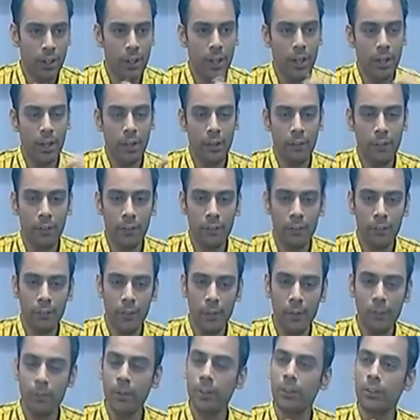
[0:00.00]
and he was
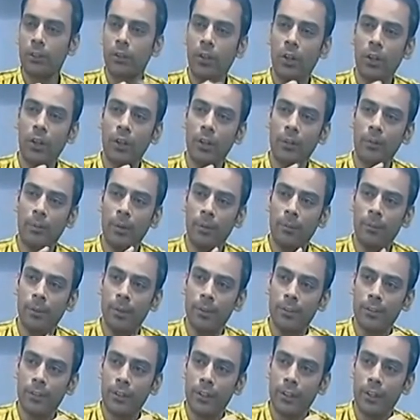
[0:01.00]
very much knowledgeable
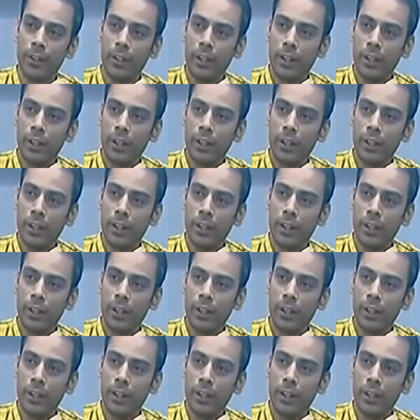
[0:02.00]
person.